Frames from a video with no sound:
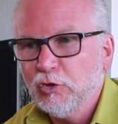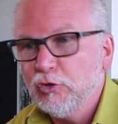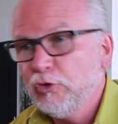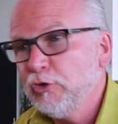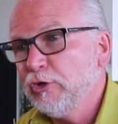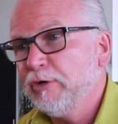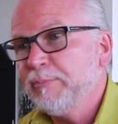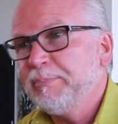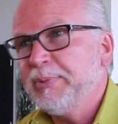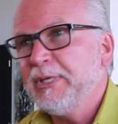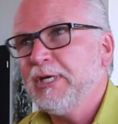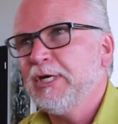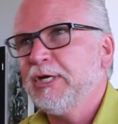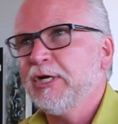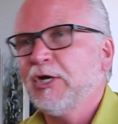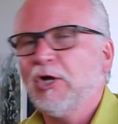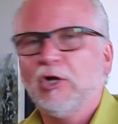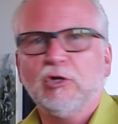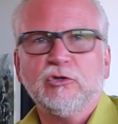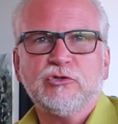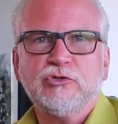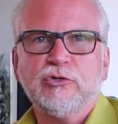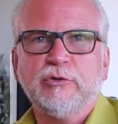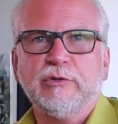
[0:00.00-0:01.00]
European
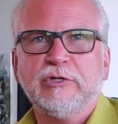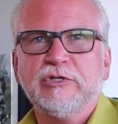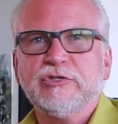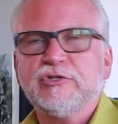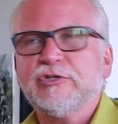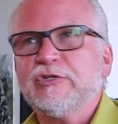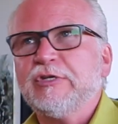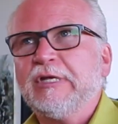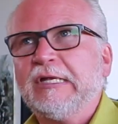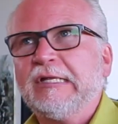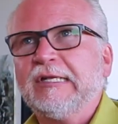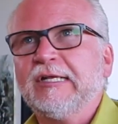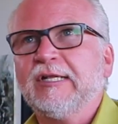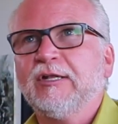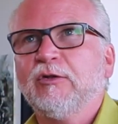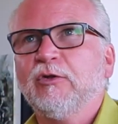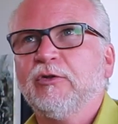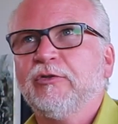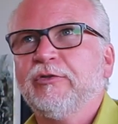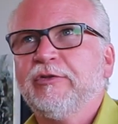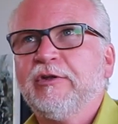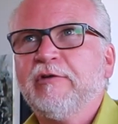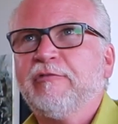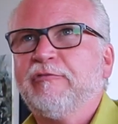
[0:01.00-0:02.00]
culture is a
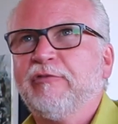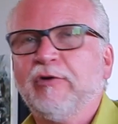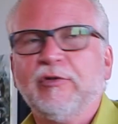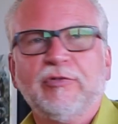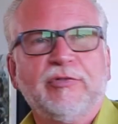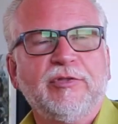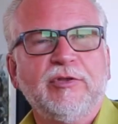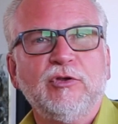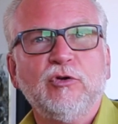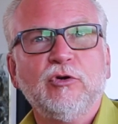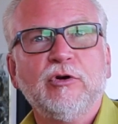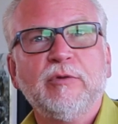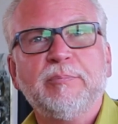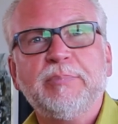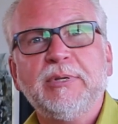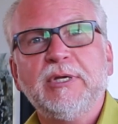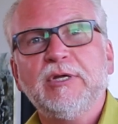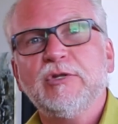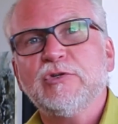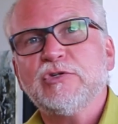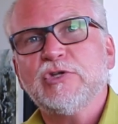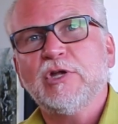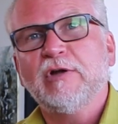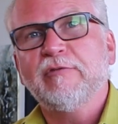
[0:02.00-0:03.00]
little different.
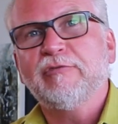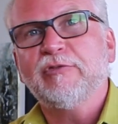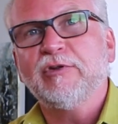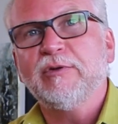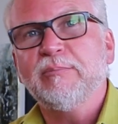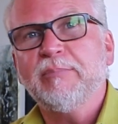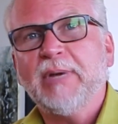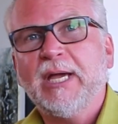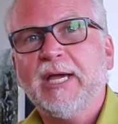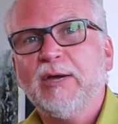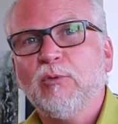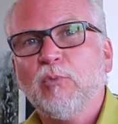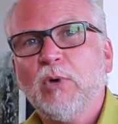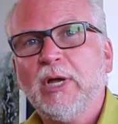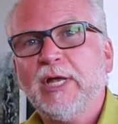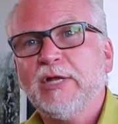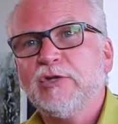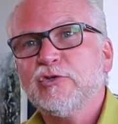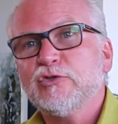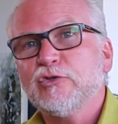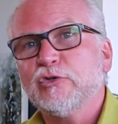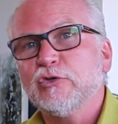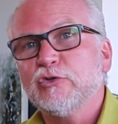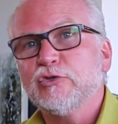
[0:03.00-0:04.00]
Europeans often buy
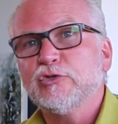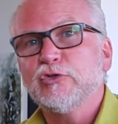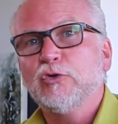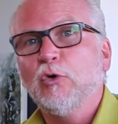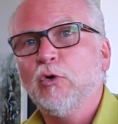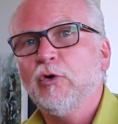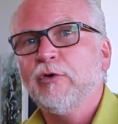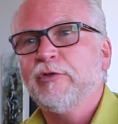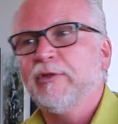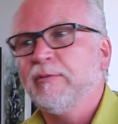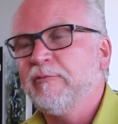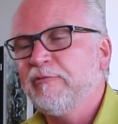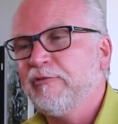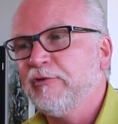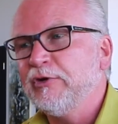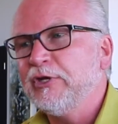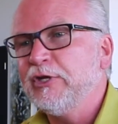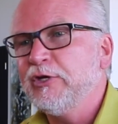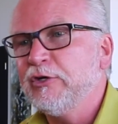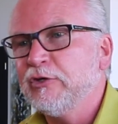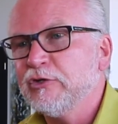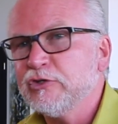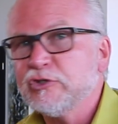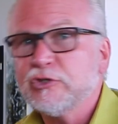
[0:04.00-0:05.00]
wines to store them for
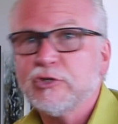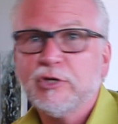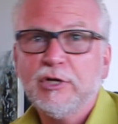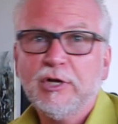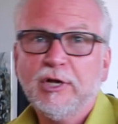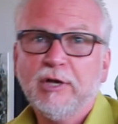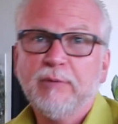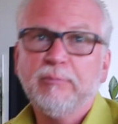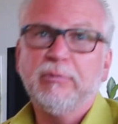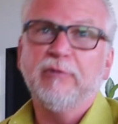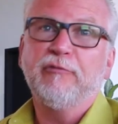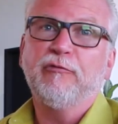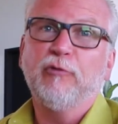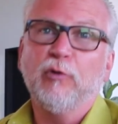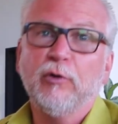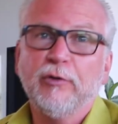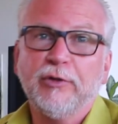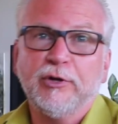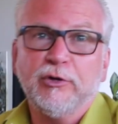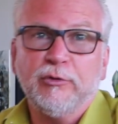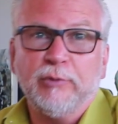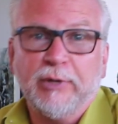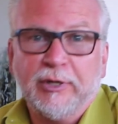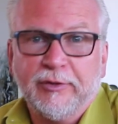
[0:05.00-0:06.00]
years before
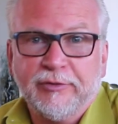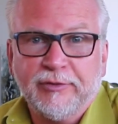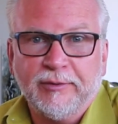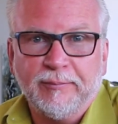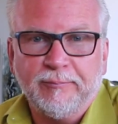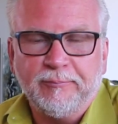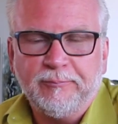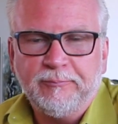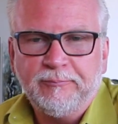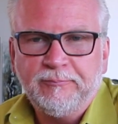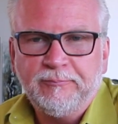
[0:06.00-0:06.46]
they drink them.